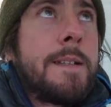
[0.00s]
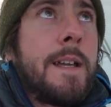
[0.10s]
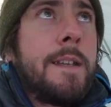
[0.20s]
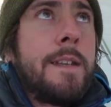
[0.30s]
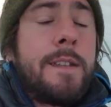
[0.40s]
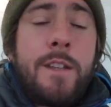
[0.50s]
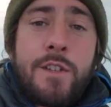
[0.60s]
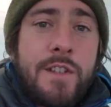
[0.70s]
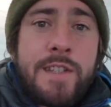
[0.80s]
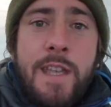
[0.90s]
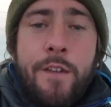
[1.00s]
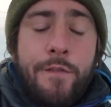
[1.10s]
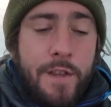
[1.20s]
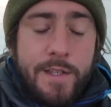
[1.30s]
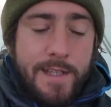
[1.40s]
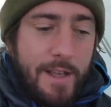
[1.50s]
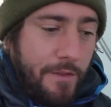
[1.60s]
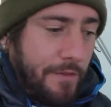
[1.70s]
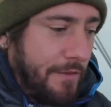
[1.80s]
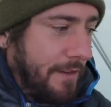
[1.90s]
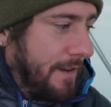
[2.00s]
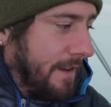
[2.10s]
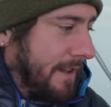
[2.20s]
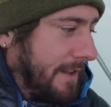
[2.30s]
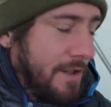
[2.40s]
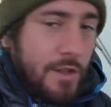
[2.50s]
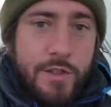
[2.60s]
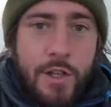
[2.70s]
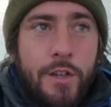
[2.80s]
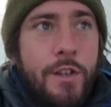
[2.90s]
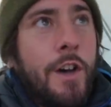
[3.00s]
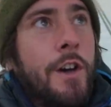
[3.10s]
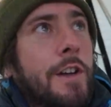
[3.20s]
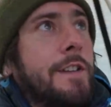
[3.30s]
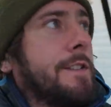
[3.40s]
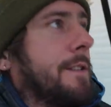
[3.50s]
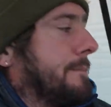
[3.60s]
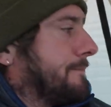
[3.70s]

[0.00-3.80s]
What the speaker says: and you know, just see it for yourself, you just don't know. And